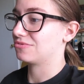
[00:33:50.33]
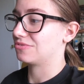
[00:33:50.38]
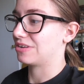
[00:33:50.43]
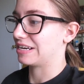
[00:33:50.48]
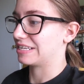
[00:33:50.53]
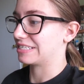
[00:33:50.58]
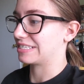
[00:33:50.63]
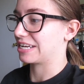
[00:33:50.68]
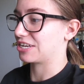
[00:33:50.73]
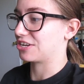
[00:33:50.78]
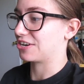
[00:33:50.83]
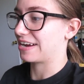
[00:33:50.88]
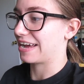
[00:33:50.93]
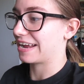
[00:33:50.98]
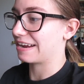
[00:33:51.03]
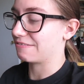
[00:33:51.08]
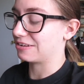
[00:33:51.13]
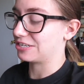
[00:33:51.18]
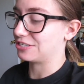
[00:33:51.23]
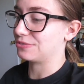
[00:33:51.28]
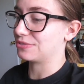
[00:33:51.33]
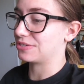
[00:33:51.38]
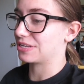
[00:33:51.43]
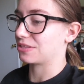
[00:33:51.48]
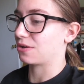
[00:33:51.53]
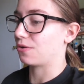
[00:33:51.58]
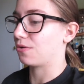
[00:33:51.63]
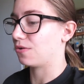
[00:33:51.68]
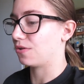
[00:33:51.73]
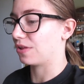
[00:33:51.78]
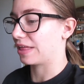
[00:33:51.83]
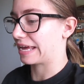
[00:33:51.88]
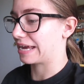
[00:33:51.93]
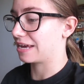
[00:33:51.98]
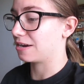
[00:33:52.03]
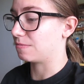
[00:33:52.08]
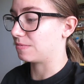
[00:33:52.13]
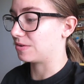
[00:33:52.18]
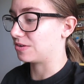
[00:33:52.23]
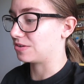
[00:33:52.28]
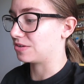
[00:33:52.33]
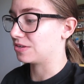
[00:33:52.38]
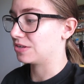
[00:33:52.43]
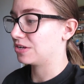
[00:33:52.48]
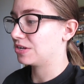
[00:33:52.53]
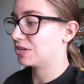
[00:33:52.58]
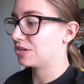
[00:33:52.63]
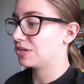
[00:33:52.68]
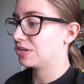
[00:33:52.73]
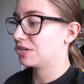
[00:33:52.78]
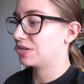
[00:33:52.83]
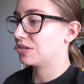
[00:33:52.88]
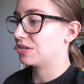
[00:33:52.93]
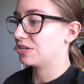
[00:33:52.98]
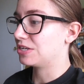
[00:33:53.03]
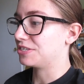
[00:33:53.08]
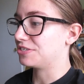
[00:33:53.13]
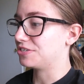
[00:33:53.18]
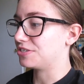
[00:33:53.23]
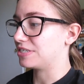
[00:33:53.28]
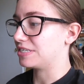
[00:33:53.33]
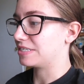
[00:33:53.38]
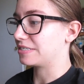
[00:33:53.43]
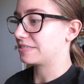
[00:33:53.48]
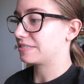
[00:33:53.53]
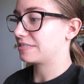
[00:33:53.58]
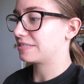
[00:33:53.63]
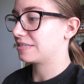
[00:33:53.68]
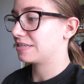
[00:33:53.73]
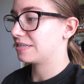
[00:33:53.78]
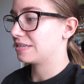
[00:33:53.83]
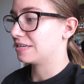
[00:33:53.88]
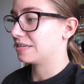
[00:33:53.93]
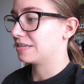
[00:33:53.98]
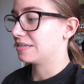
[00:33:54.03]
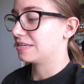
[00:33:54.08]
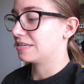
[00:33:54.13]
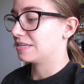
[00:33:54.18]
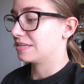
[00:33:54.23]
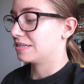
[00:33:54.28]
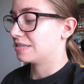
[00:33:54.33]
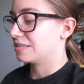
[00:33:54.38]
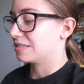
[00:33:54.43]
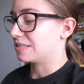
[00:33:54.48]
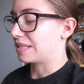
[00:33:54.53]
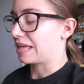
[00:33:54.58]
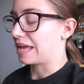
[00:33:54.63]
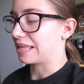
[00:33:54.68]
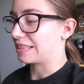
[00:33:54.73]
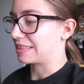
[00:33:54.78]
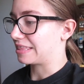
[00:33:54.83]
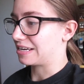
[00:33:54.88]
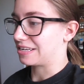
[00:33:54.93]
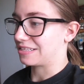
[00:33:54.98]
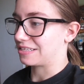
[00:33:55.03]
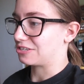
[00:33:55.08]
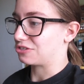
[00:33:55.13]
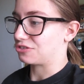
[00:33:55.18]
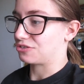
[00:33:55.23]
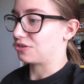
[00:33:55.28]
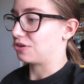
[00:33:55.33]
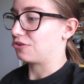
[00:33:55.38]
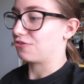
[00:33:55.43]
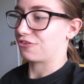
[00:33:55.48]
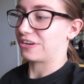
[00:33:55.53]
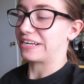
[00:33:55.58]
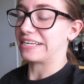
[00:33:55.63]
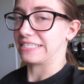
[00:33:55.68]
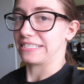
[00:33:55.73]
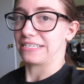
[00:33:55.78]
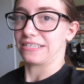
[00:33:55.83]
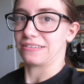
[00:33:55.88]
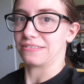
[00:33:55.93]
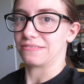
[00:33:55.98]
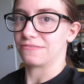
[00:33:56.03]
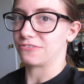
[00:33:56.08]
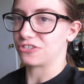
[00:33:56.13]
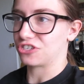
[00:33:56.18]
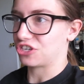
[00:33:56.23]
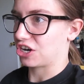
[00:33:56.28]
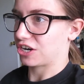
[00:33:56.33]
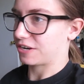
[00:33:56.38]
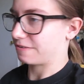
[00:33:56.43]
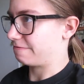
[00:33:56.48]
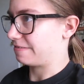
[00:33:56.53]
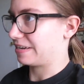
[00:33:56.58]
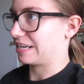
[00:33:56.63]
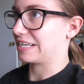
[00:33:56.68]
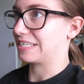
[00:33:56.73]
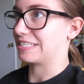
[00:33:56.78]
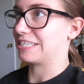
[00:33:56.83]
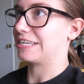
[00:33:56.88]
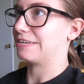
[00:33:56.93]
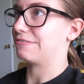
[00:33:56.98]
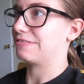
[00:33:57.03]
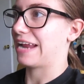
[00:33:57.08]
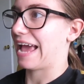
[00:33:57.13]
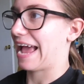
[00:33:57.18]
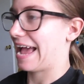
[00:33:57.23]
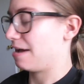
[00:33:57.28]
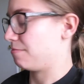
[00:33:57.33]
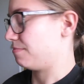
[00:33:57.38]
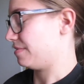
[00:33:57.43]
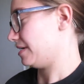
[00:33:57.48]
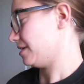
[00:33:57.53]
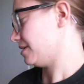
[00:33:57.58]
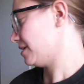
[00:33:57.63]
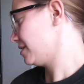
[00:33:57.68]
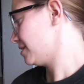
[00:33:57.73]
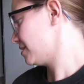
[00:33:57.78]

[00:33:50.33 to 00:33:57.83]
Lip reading: And it's like, you're not even using the whole animal. You're like, there's no reason for shark finning to even happen.